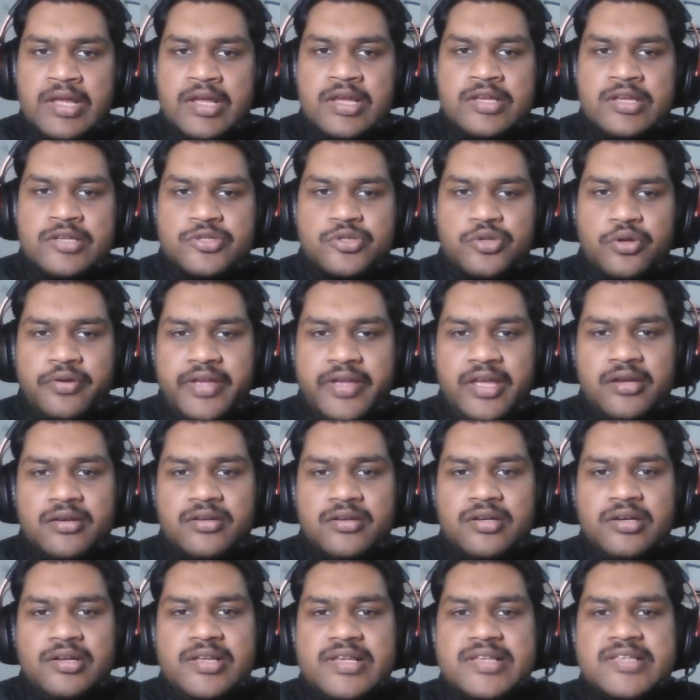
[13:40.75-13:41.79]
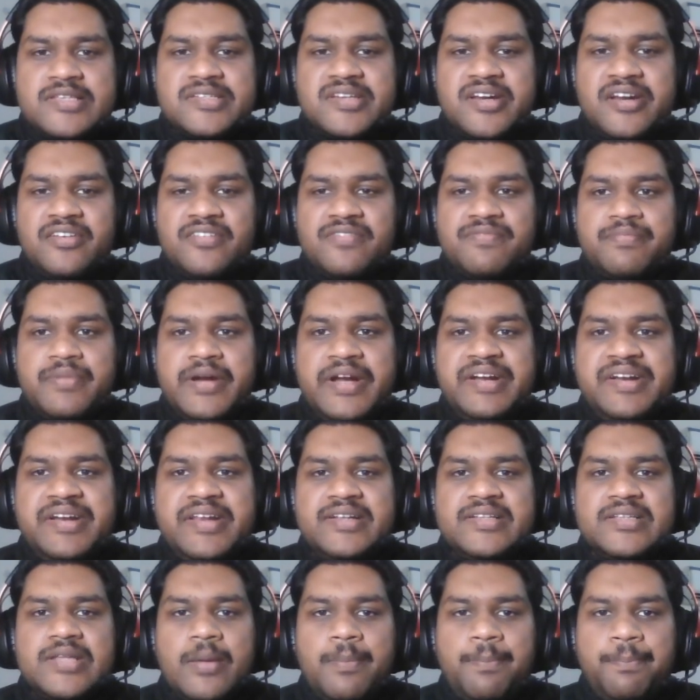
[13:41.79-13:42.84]
So here instead of
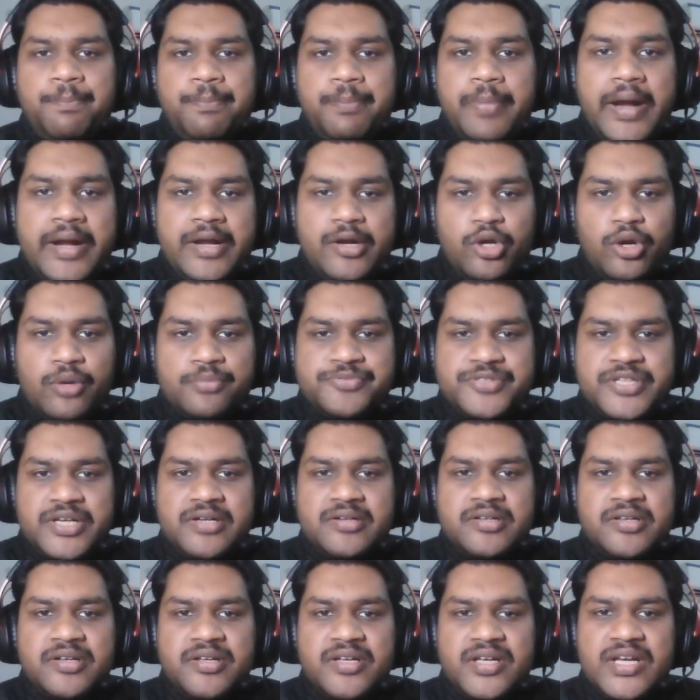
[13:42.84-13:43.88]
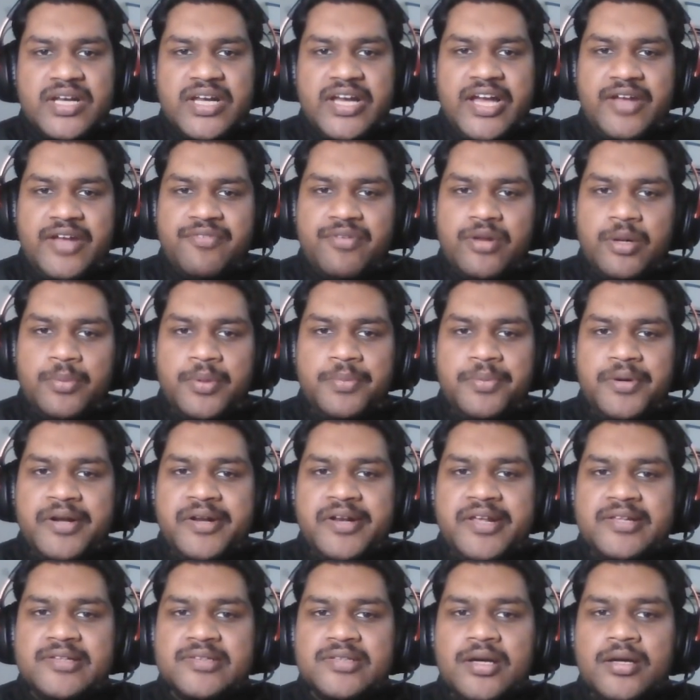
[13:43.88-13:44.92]
printing the pet object, I will be
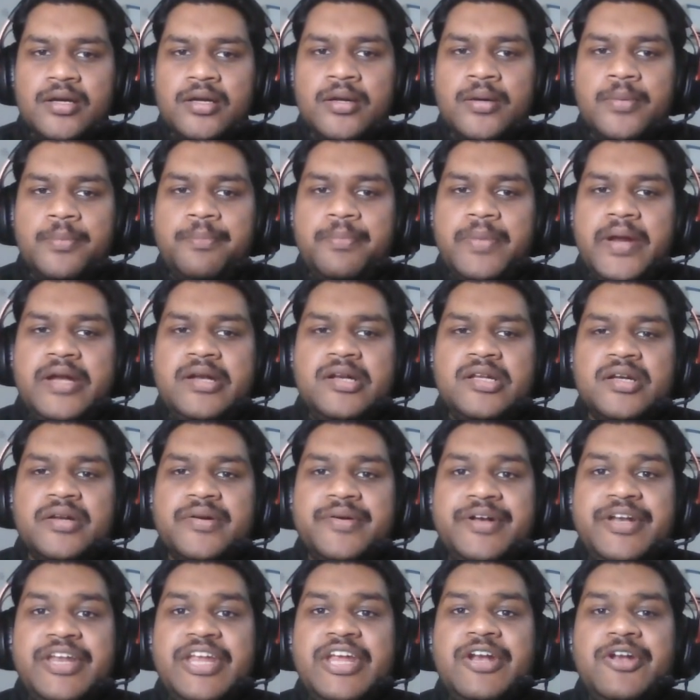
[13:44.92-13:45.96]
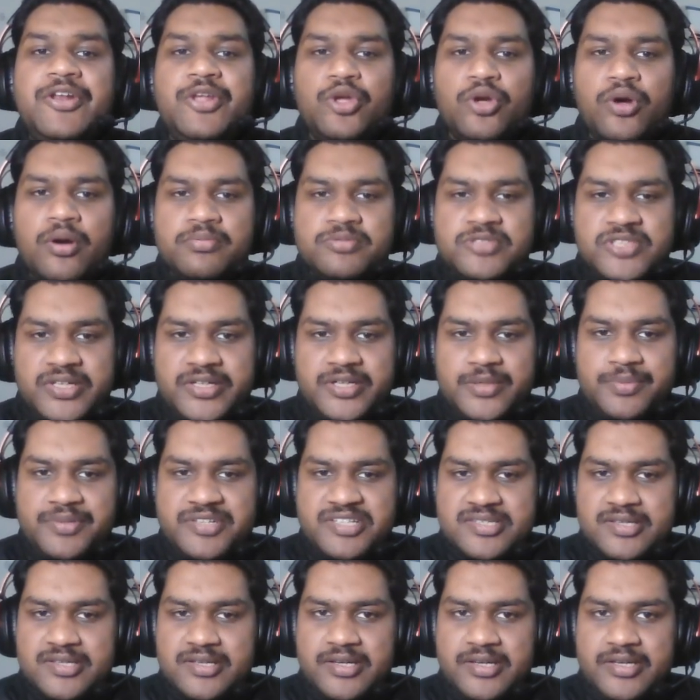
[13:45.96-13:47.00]
printing the pet DTO object
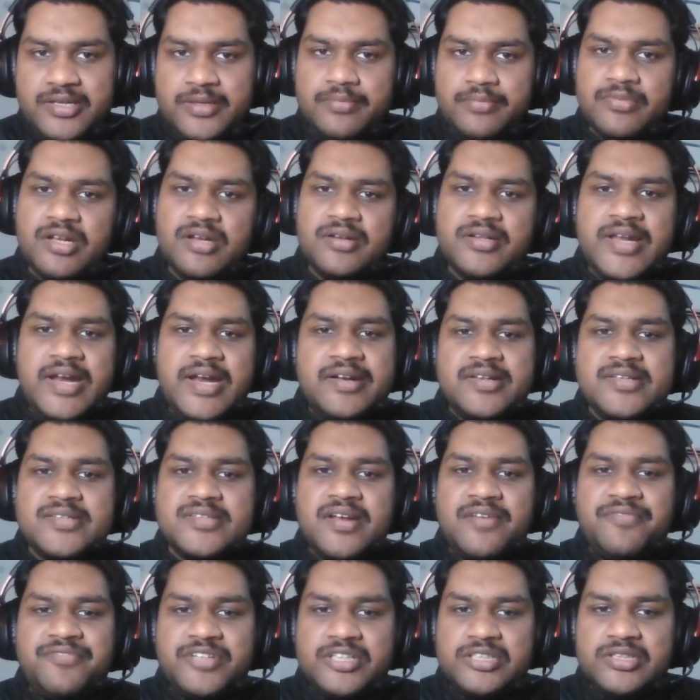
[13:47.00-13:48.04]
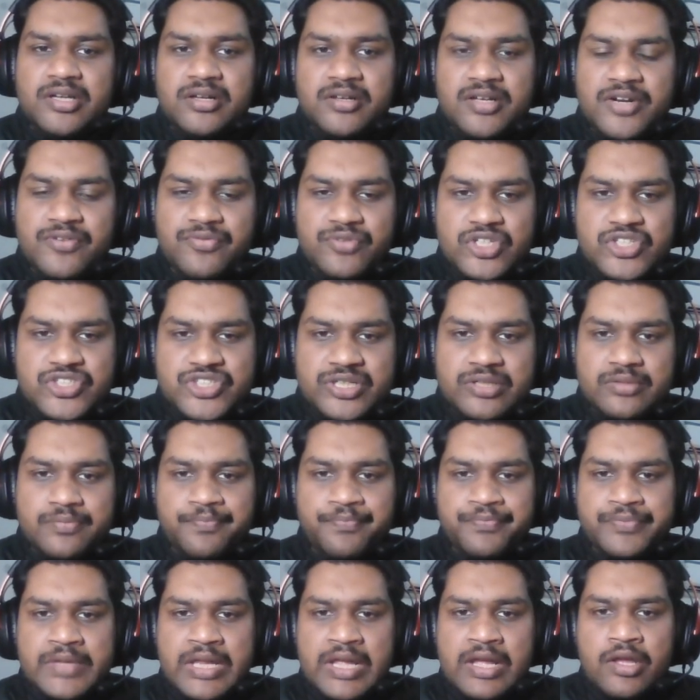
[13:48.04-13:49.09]
basically. That is after the conversion.
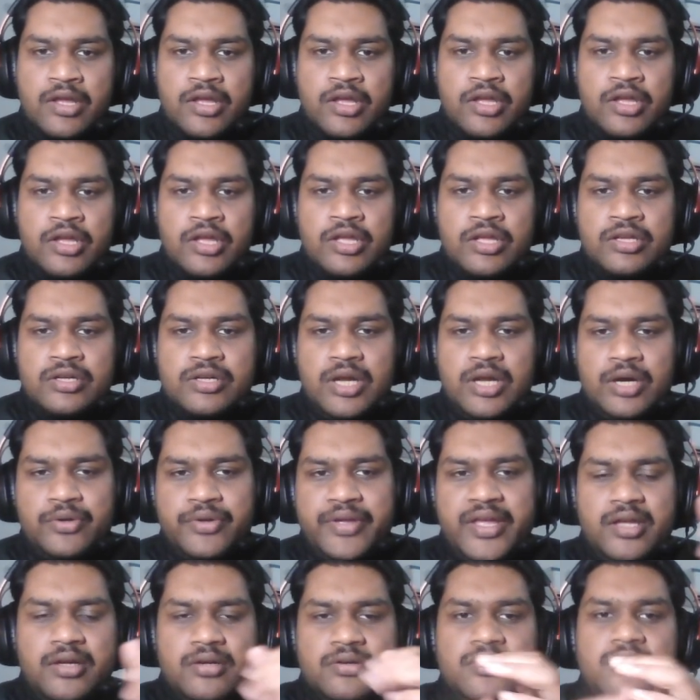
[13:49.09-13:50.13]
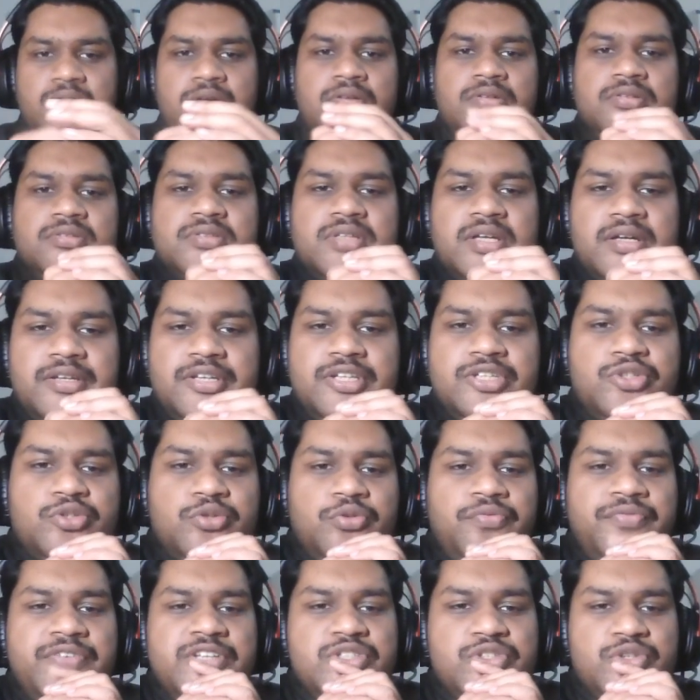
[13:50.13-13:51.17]
Now here the
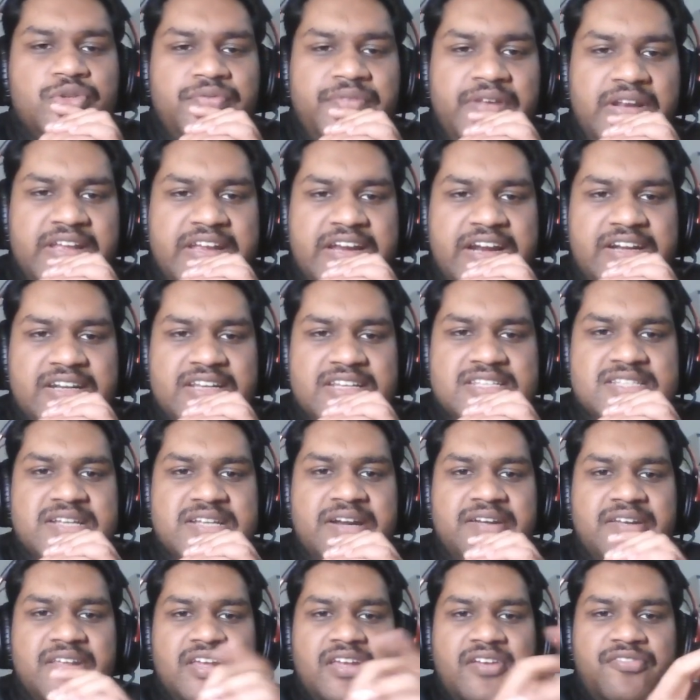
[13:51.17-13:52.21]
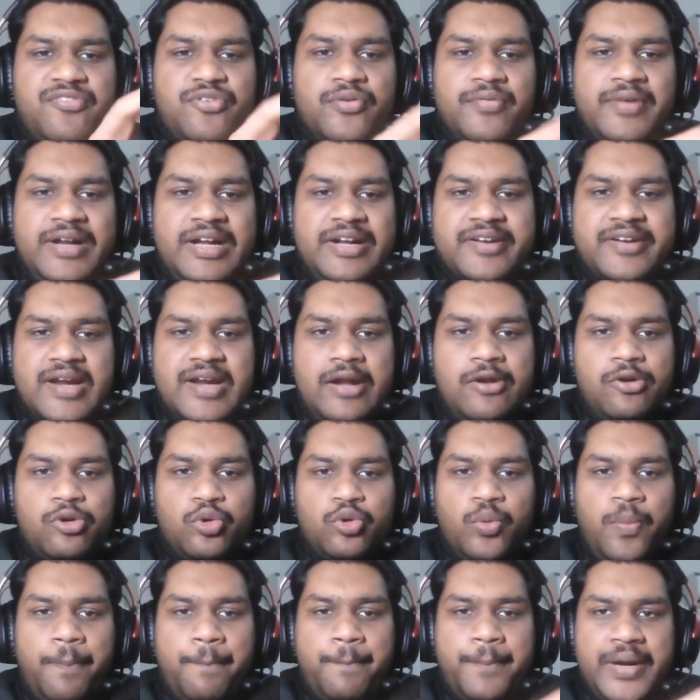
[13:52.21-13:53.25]
issue which you will get is that if you will try
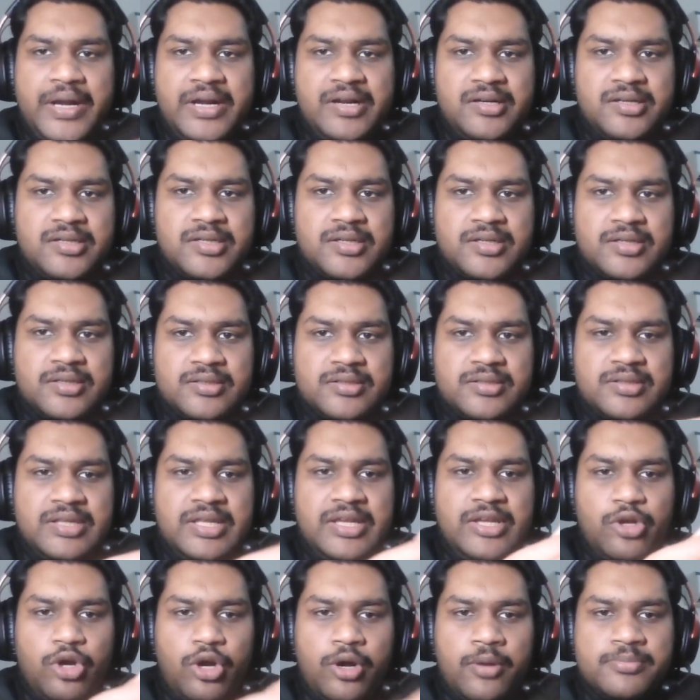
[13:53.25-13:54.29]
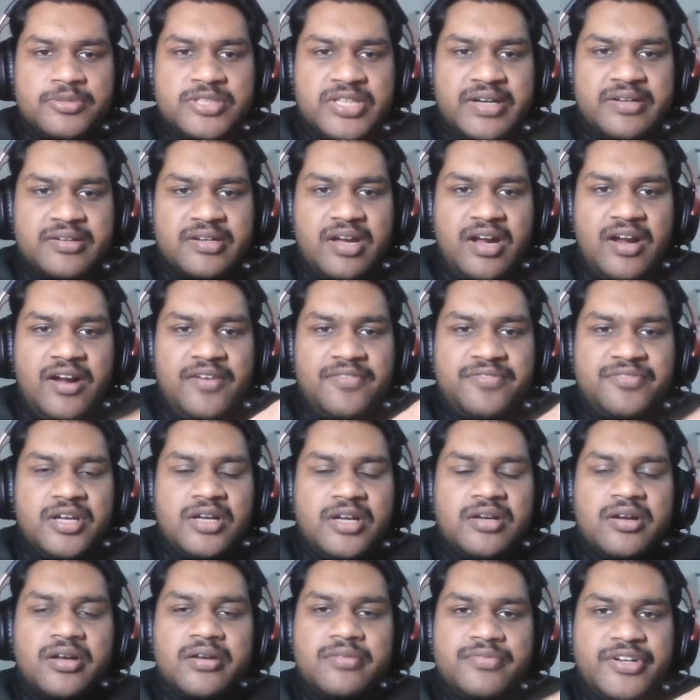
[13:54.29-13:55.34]
to print the object after
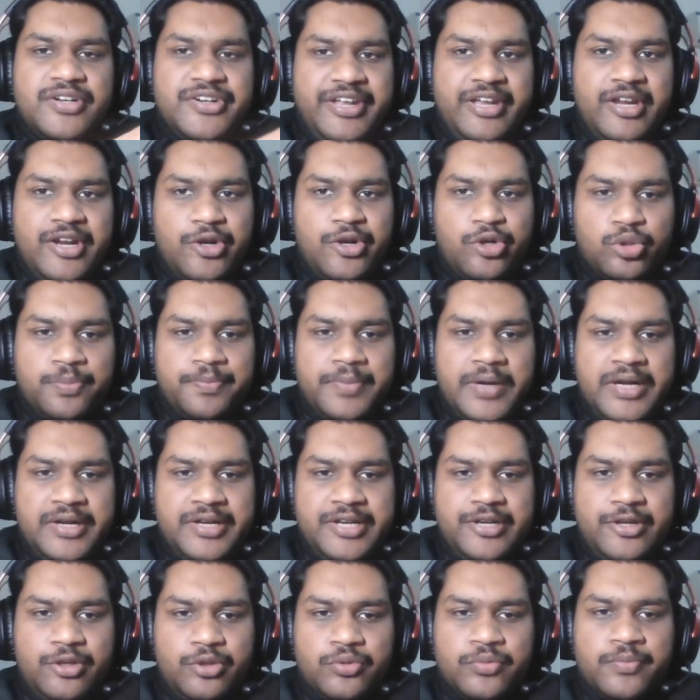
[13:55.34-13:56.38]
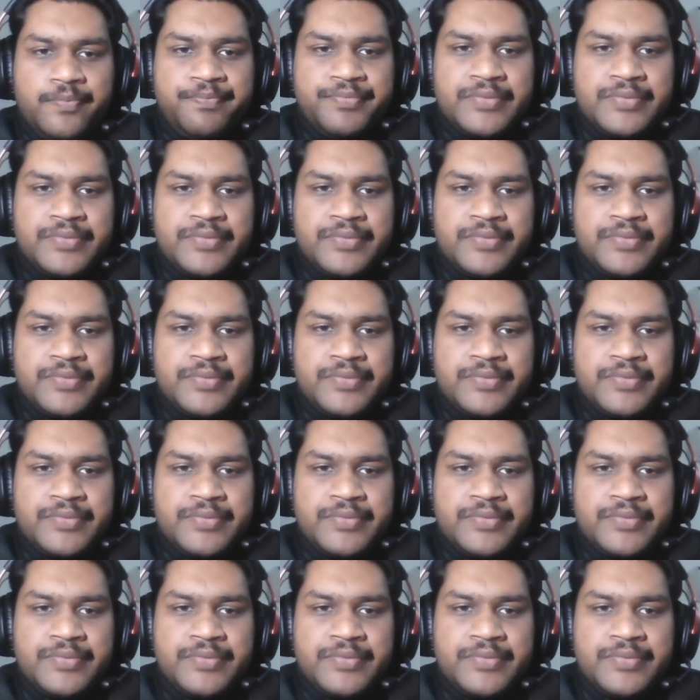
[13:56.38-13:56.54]
converting it to pet DTO,